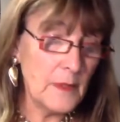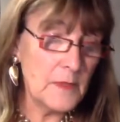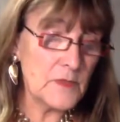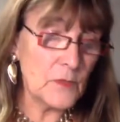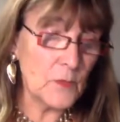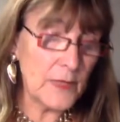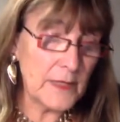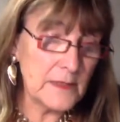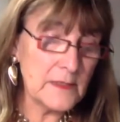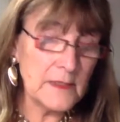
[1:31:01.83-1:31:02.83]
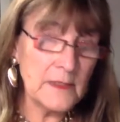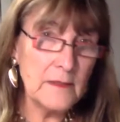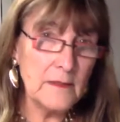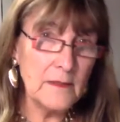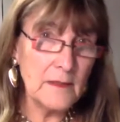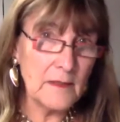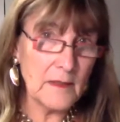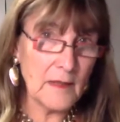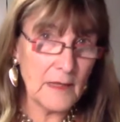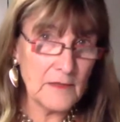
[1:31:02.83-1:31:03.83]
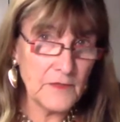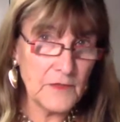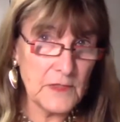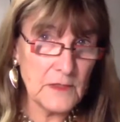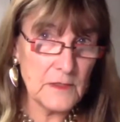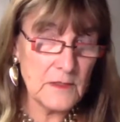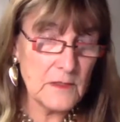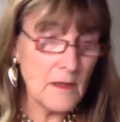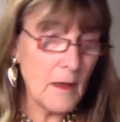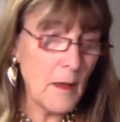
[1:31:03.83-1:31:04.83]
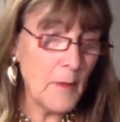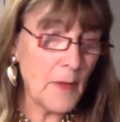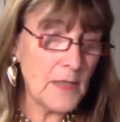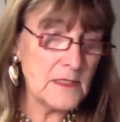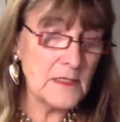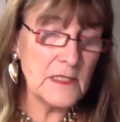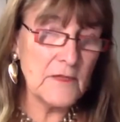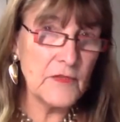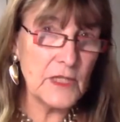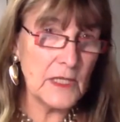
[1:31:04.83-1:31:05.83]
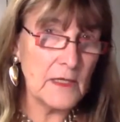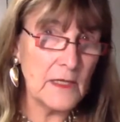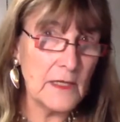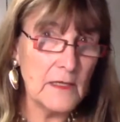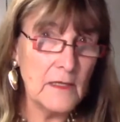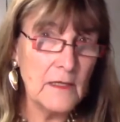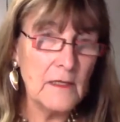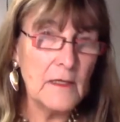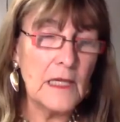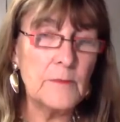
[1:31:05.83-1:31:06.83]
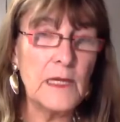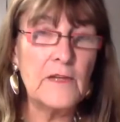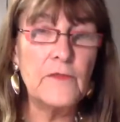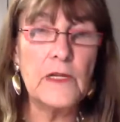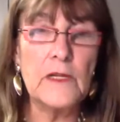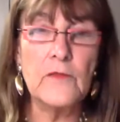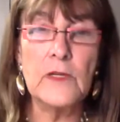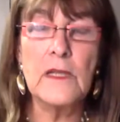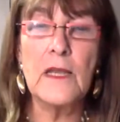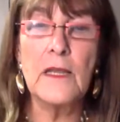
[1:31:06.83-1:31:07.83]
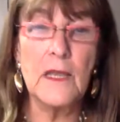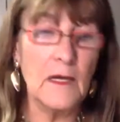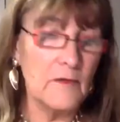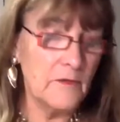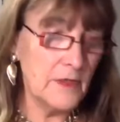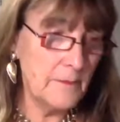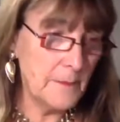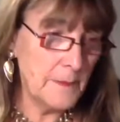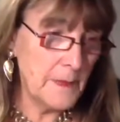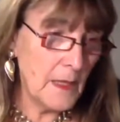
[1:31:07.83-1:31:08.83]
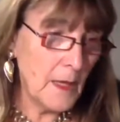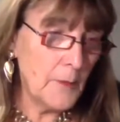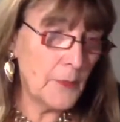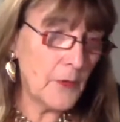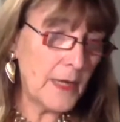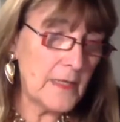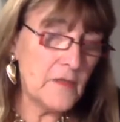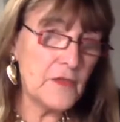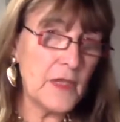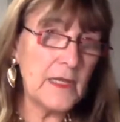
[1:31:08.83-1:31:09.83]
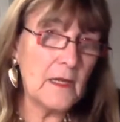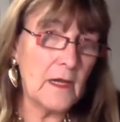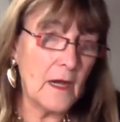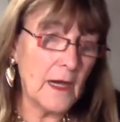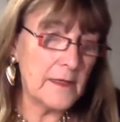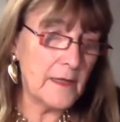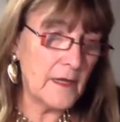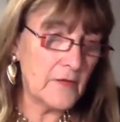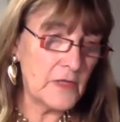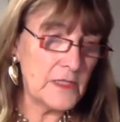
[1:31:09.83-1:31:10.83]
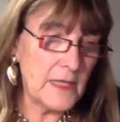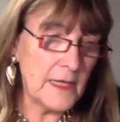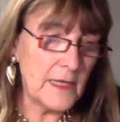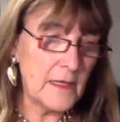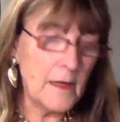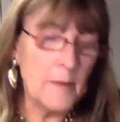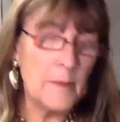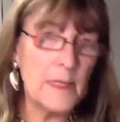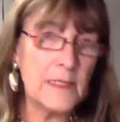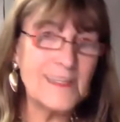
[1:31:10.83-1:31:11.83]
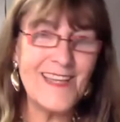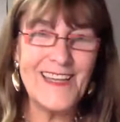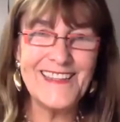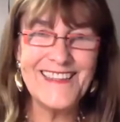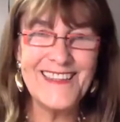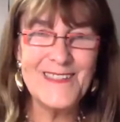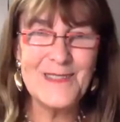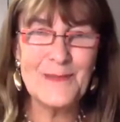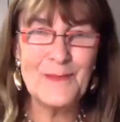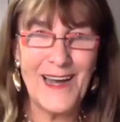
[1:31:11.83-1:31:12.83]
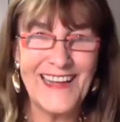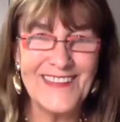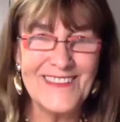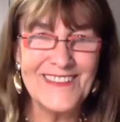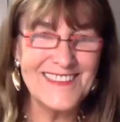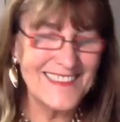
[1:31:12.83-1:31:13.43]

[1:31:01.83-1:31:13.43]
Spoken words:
serenity, confidence, positive thinking, and my favorite, love. Pray and thank God every day. Meditate, smile,